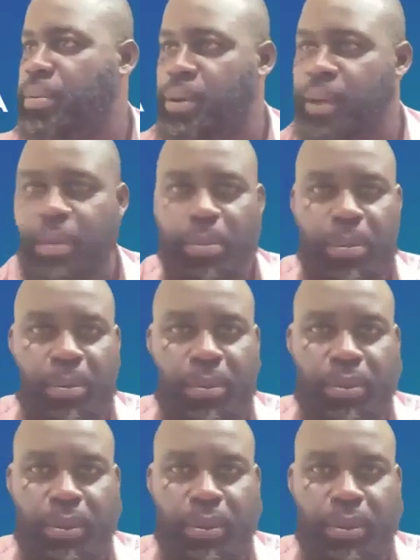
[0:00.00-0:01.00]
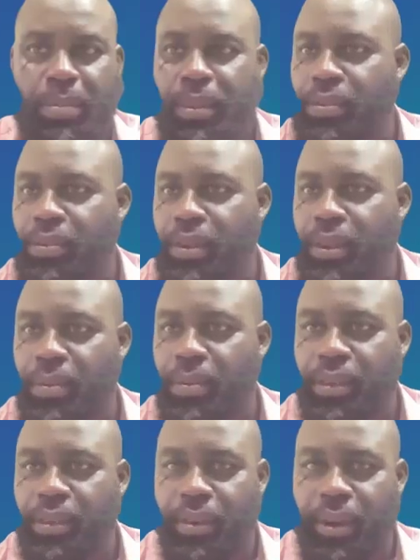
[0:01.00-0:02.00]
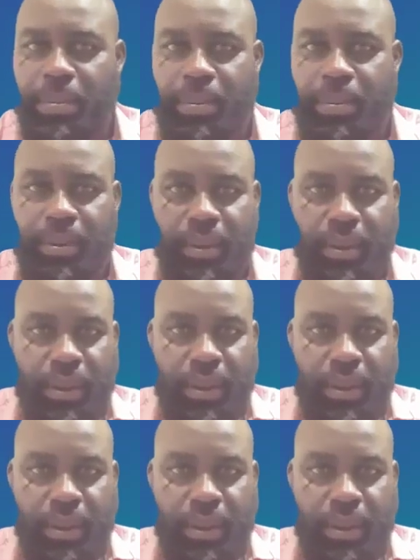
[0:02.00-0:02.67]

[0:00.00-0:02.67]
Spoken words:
We are promised to keep this within wraps.